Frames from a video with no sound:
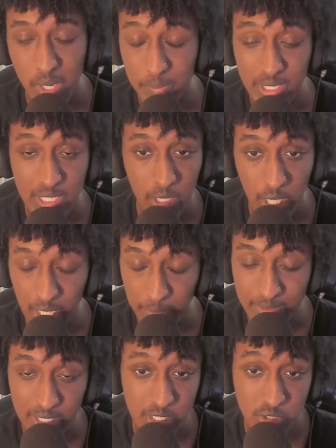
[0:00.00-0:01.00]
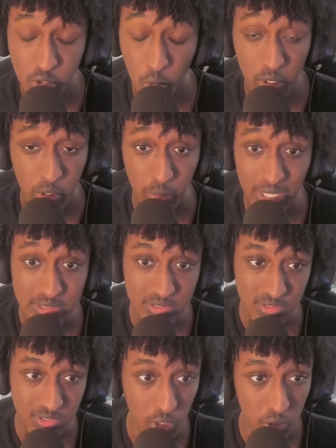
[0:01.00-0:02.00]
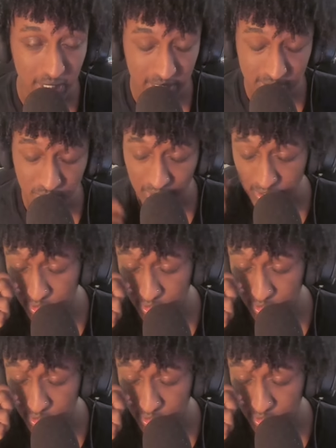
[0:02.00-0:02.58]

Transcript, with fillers: And I mean he's going crazy still. Like he still